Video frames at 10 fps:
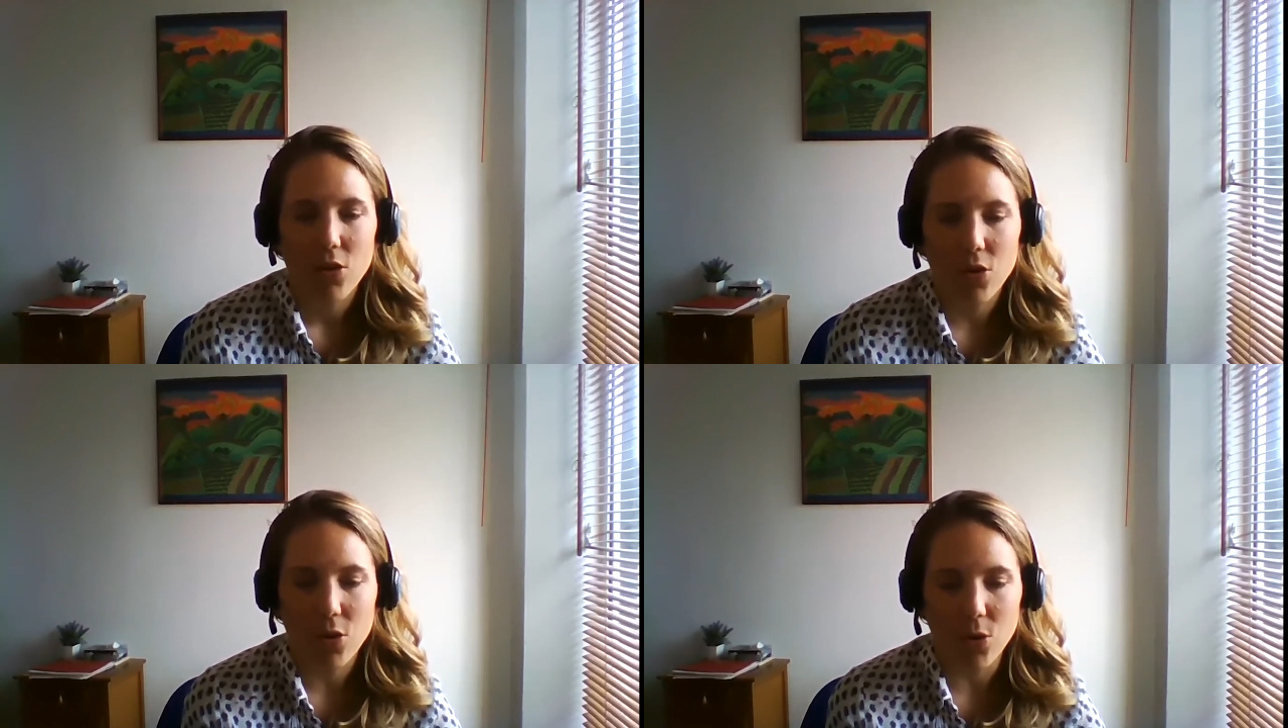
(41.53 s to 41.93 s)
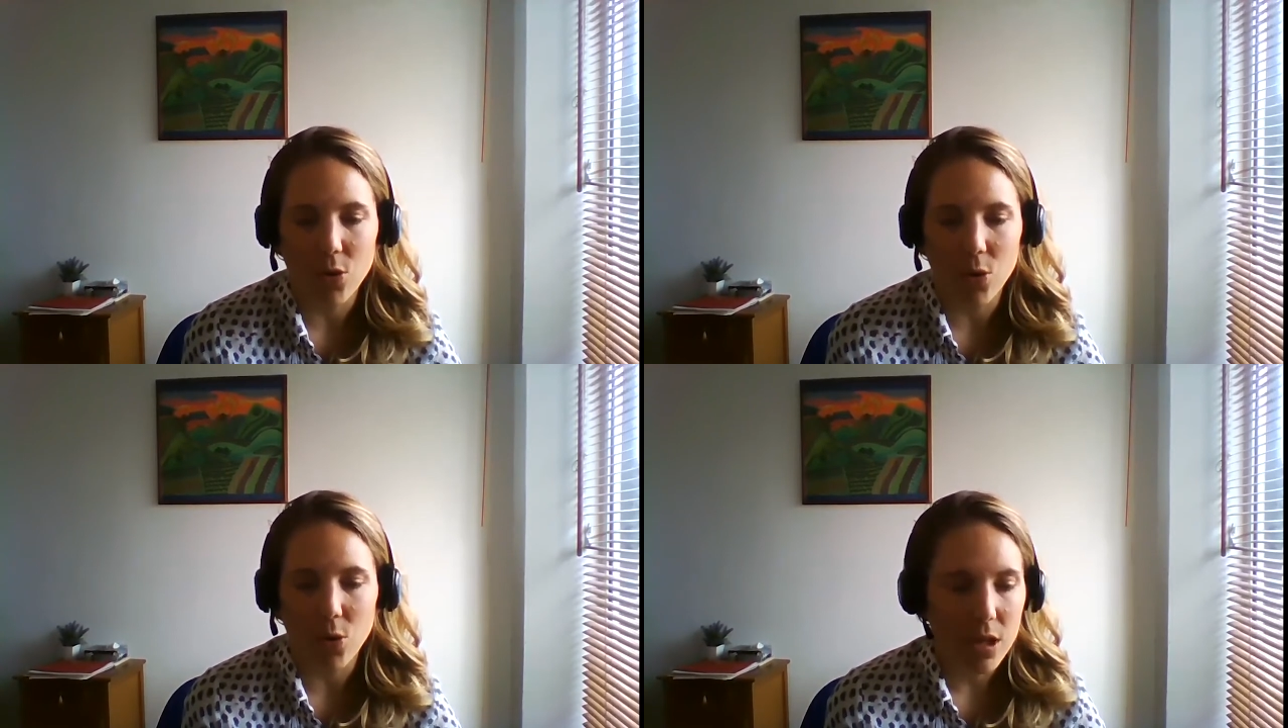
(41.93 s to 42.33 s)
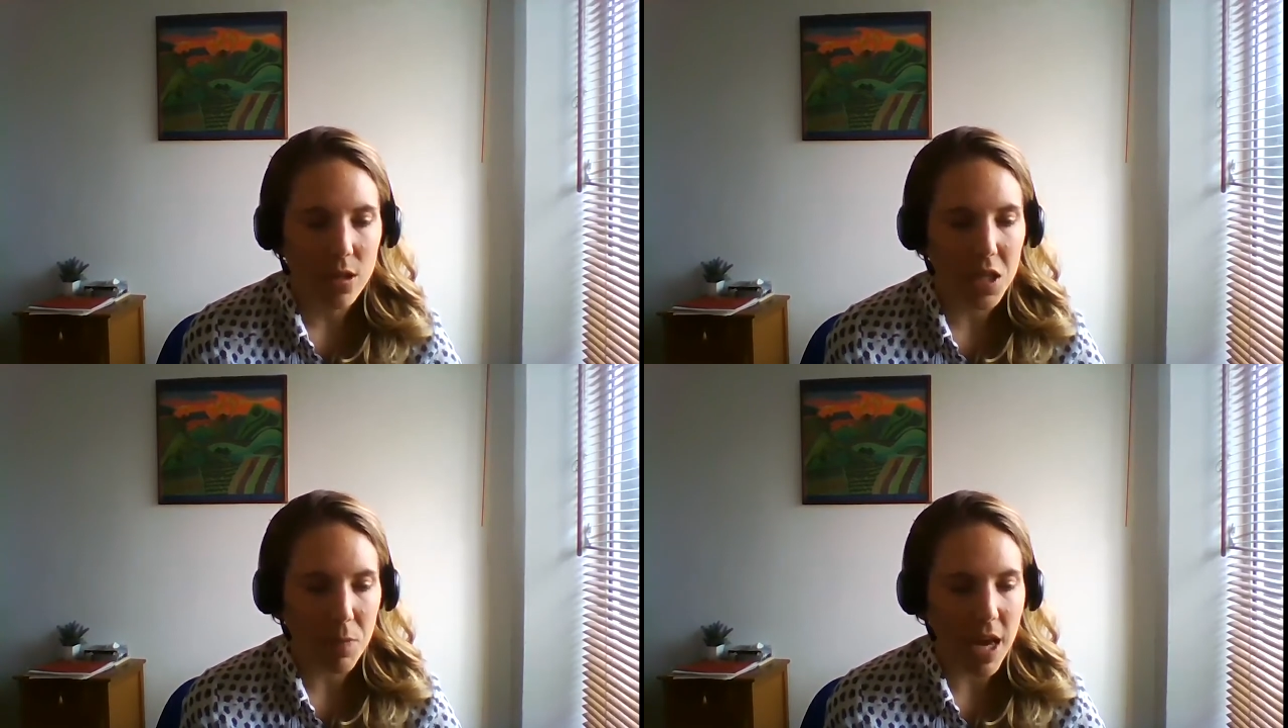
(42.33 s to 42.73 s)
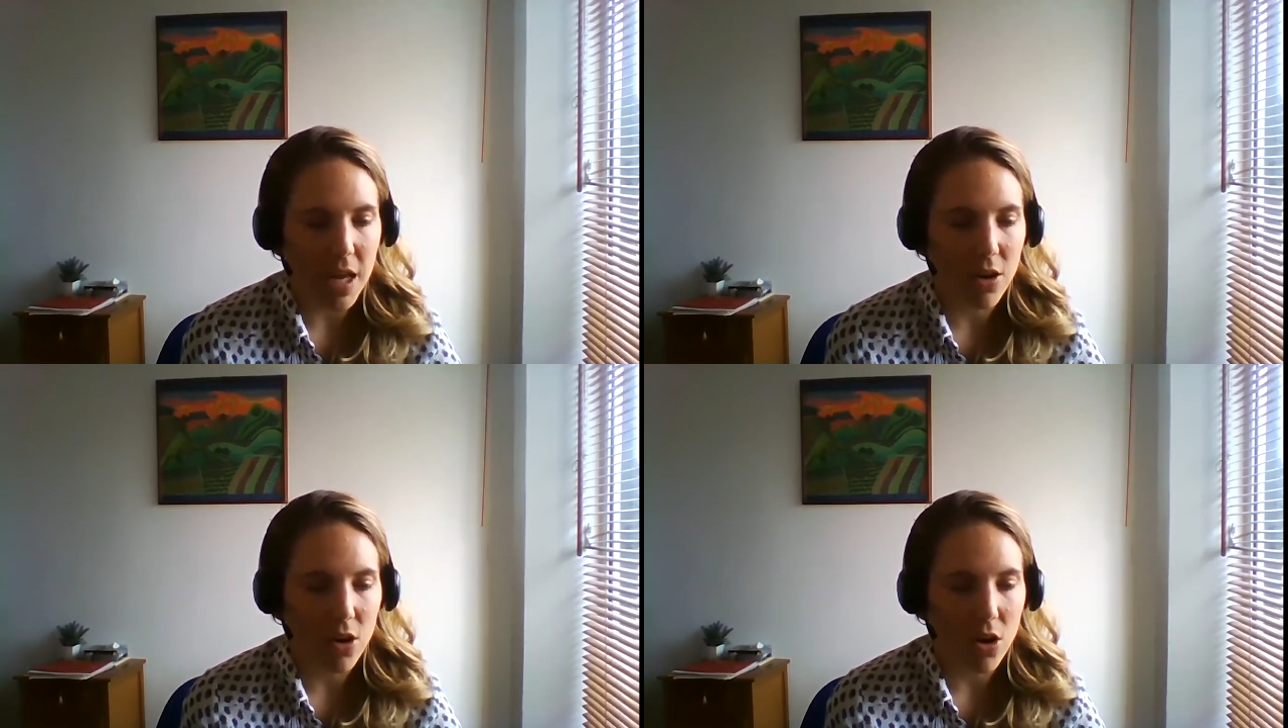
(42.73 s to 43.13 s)
to really
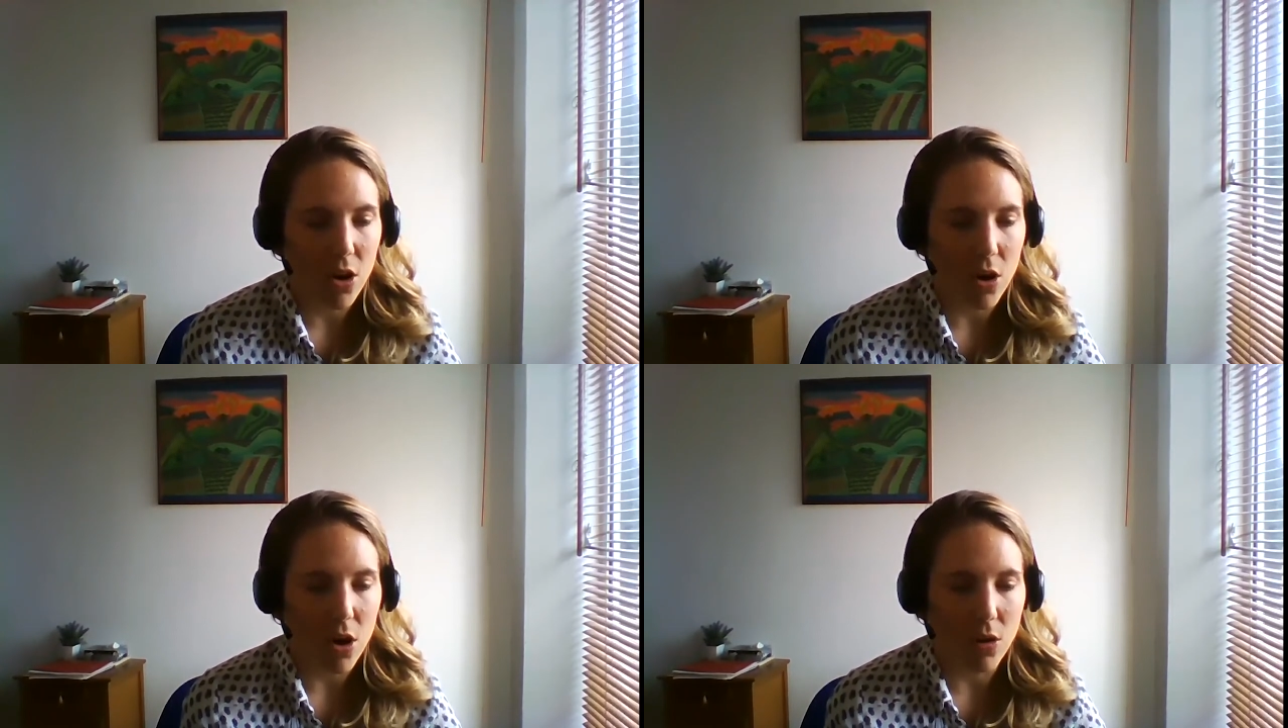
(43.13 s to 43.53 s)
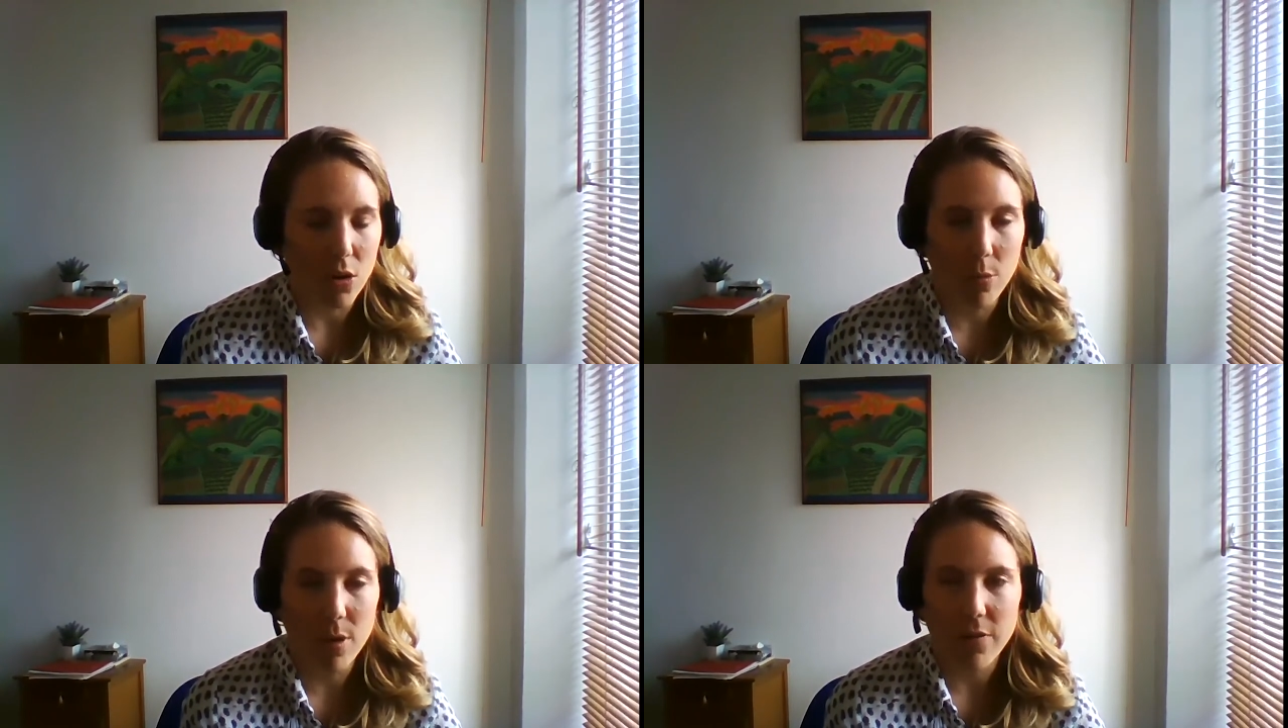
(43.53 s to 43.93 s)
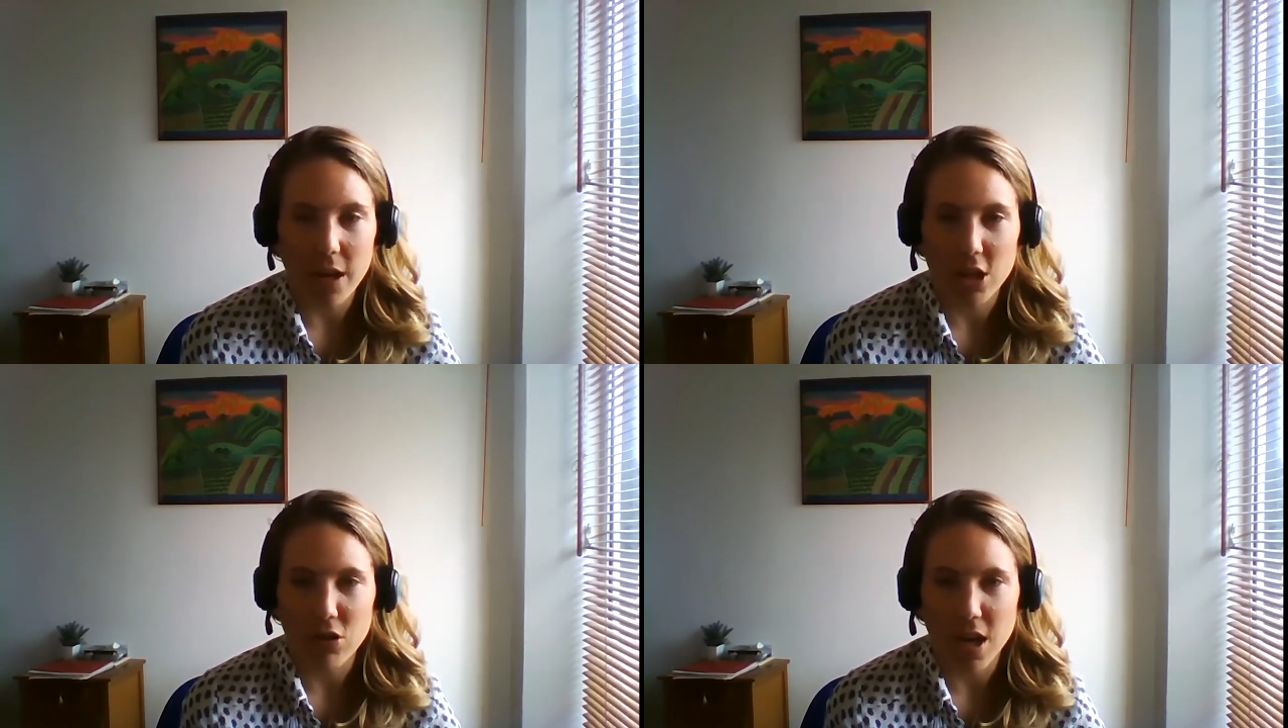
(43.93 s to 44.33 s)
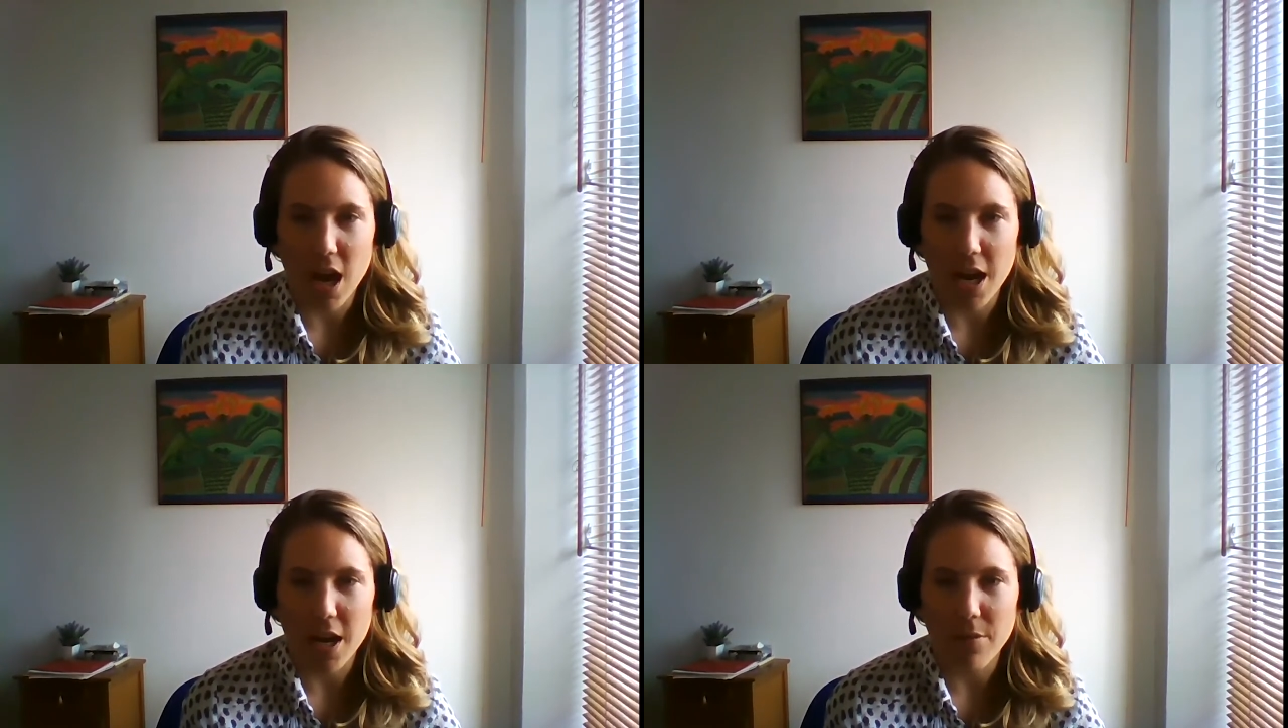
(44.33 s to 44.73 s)
spend a little bit of extra
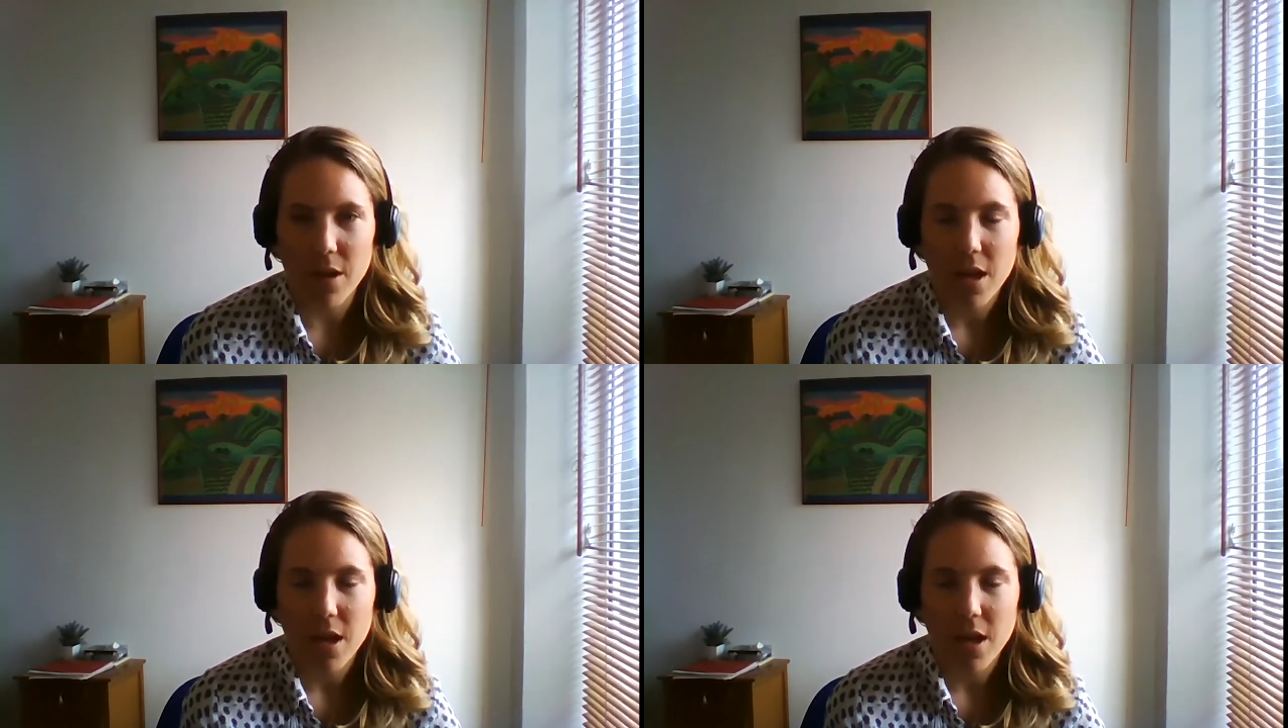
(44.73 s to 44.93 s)
time